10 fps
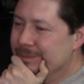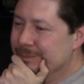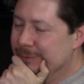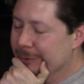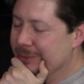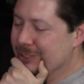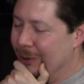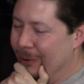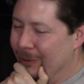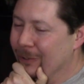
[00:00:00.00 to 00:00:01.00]
We were
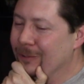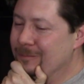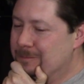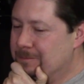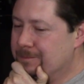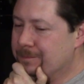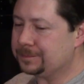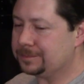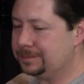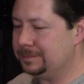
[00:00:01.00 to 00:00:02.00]
told,
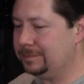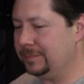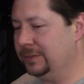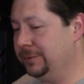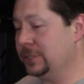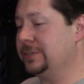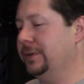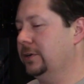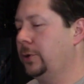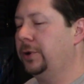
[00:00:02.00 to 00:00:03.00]
first of
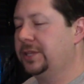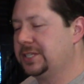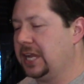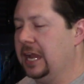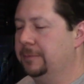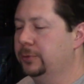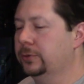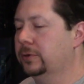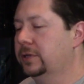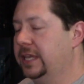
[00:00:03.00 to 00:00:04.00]
all, go to the sky
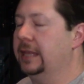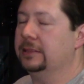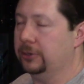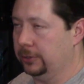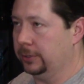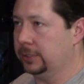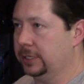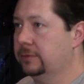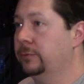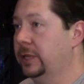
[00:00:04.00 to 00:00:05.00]
pool, get there
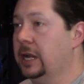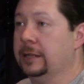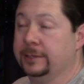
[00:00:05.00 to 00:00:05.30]
early. We got